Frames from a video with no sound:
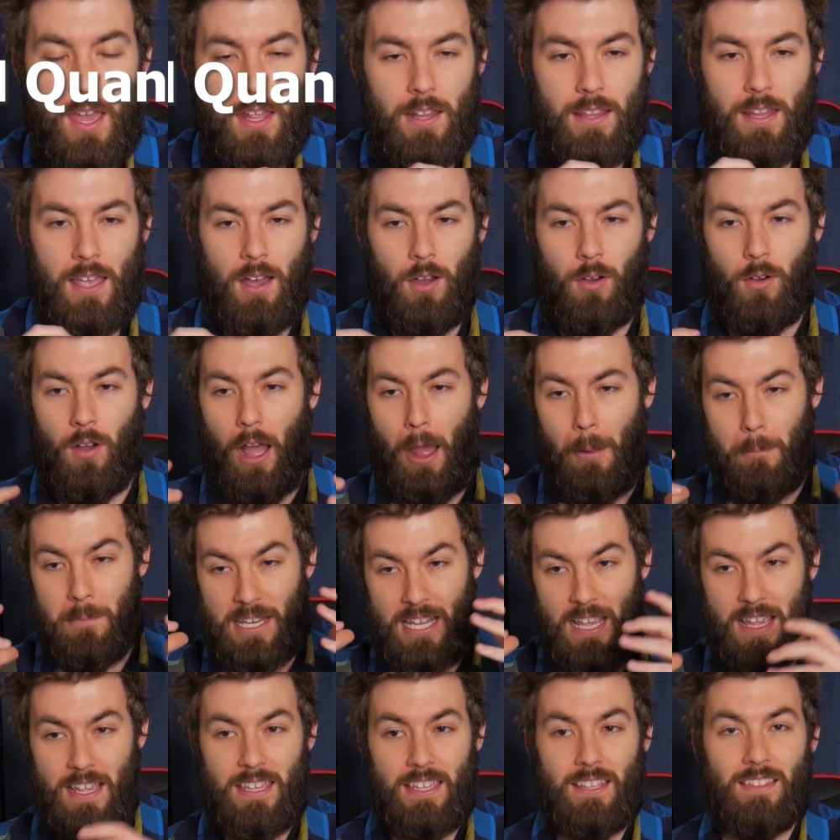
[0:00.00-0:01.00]
Now, I'm
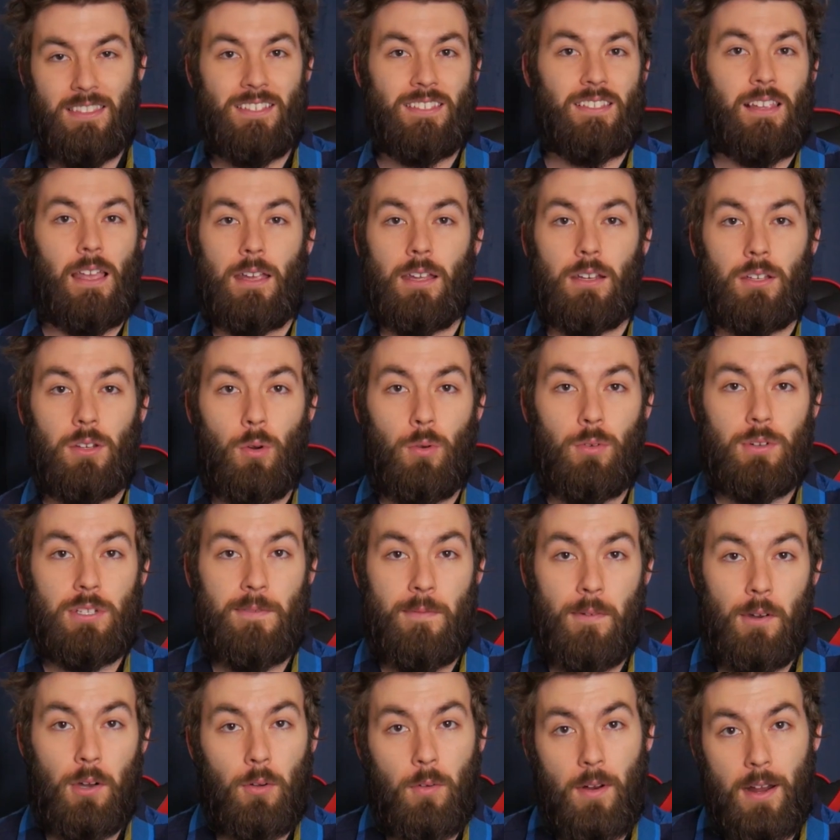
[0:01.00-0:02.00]
taking the second course
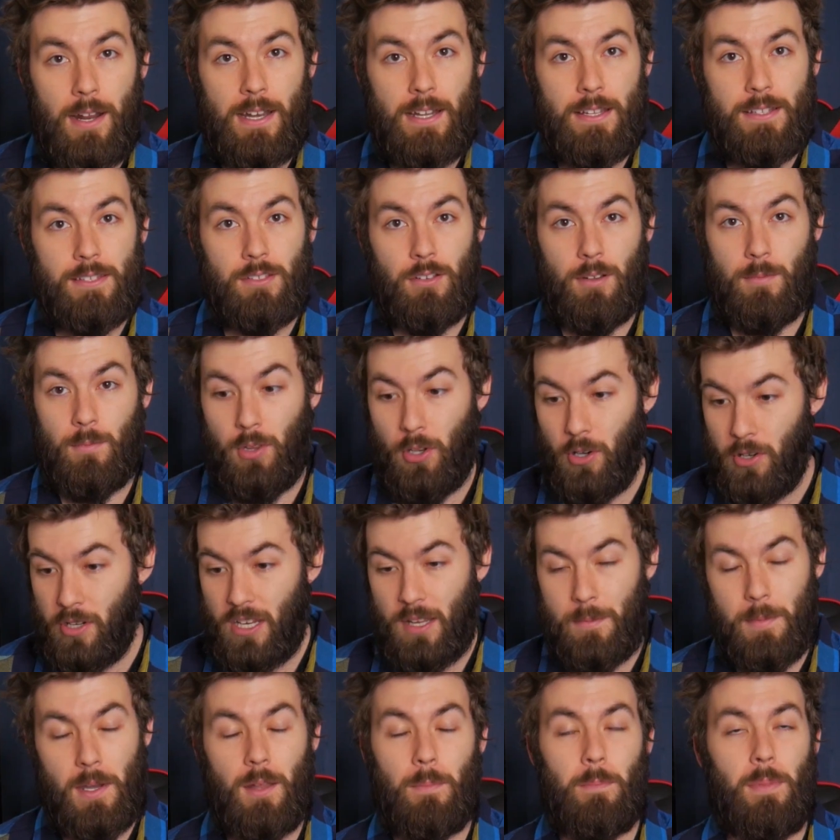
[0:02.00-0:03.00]
for credit, so I'm
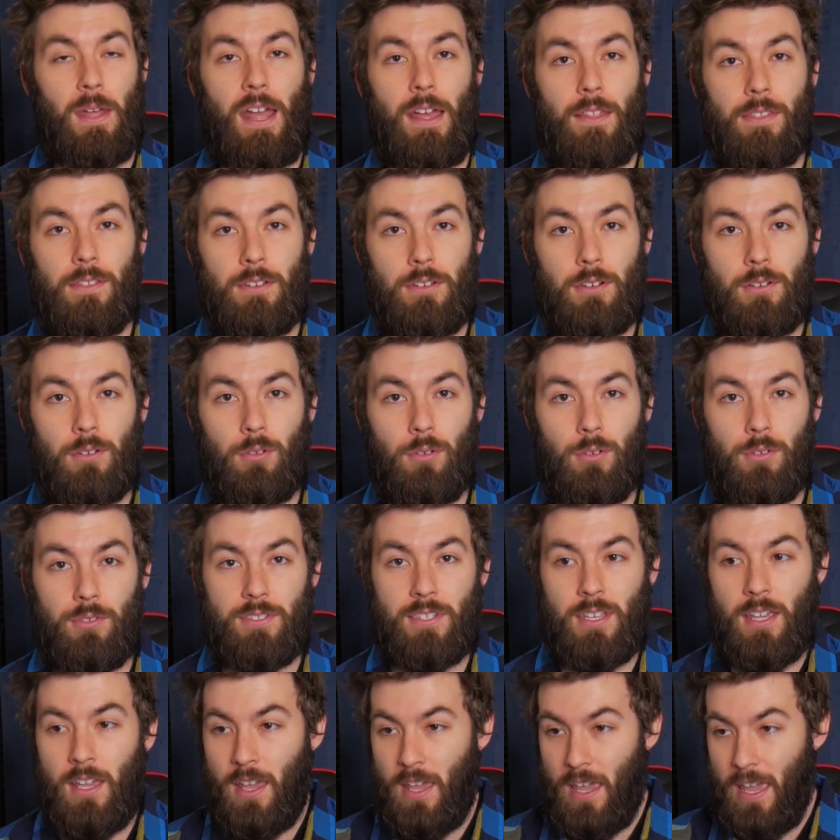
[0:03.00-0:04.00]
learning about path
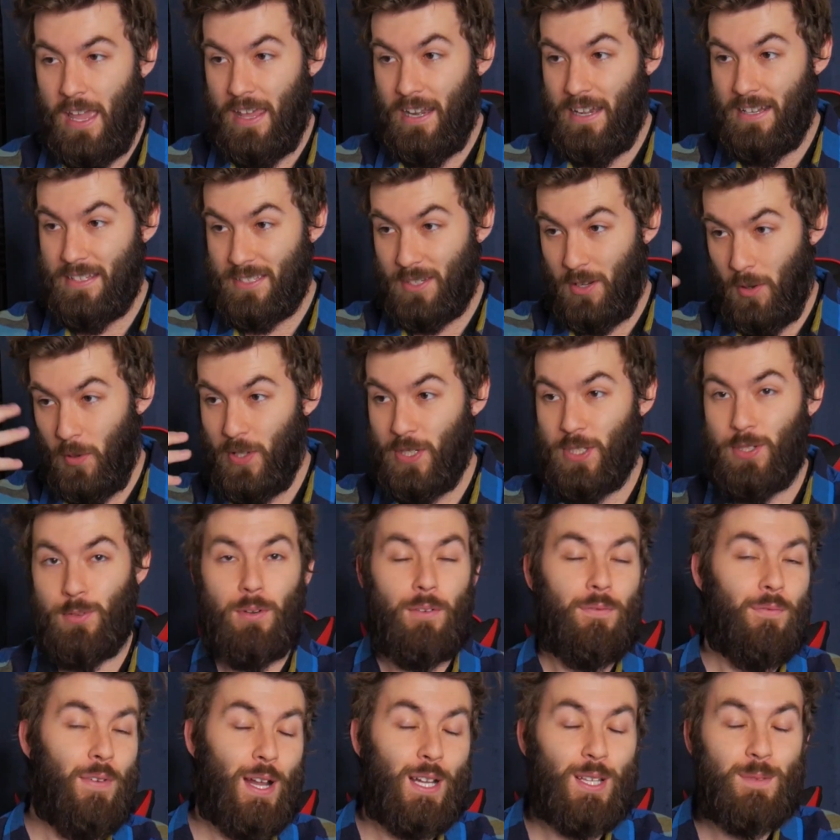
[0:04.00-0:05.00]
integrals, and it's going to
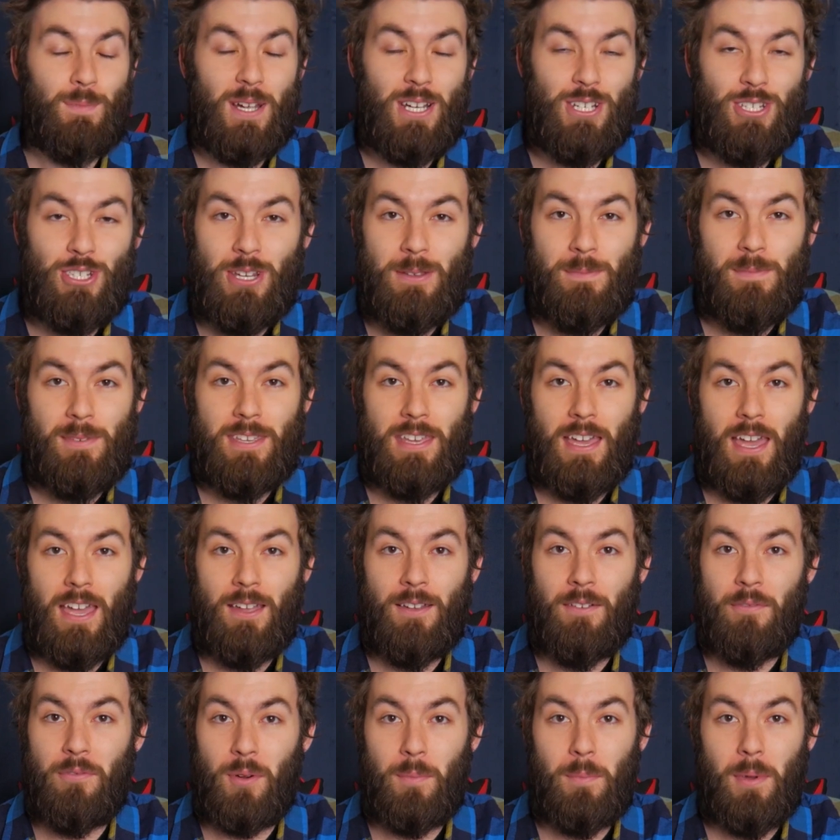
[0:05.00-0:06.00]
affect my
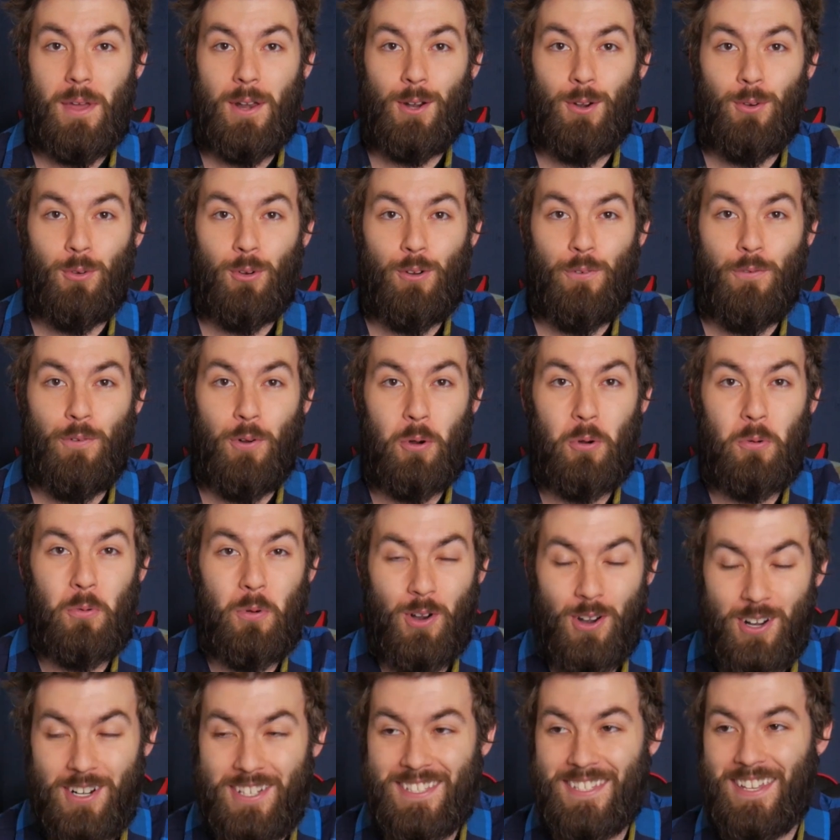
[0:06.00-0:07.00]
GPA, for better or for
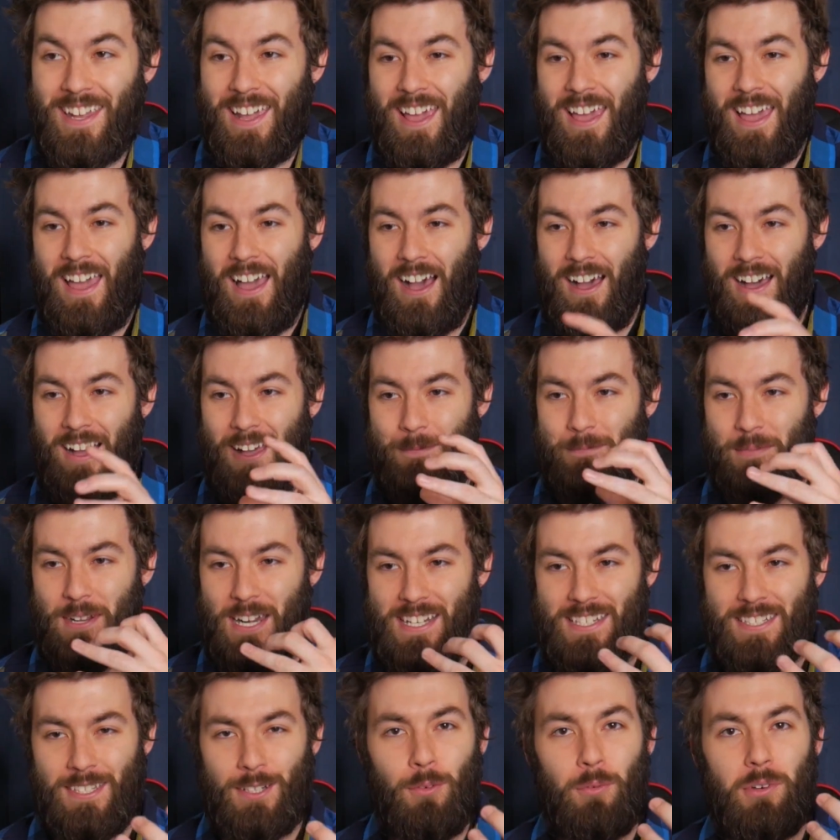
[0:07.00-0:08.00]
worse, but I
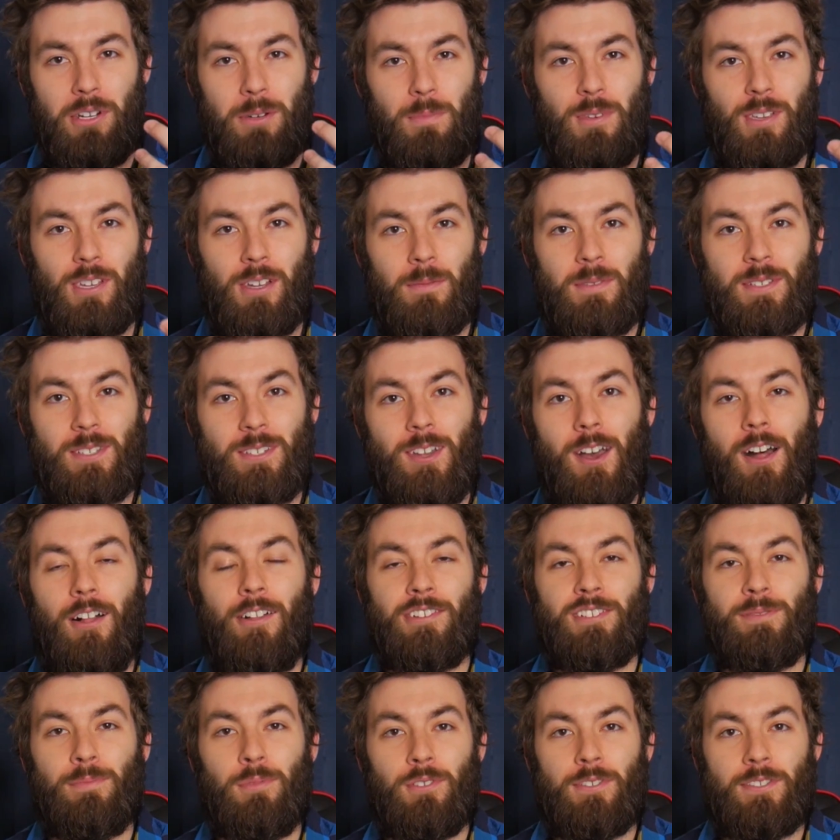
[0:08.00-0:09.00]
still want to become as
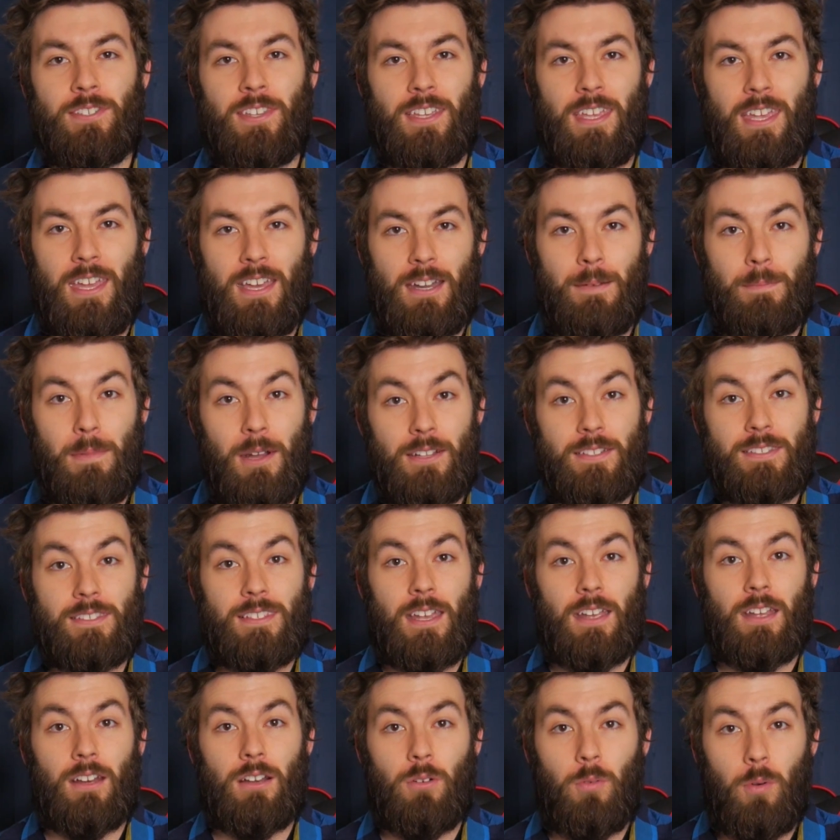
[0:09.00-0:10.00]
knowledgeable as I can about
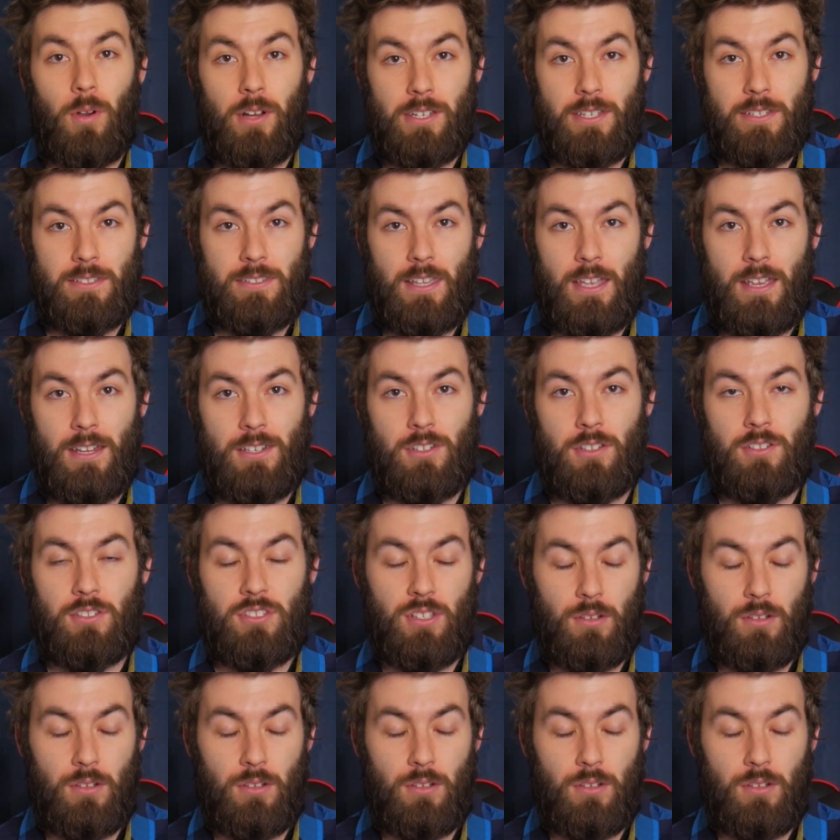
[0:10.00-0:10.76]
second quantization.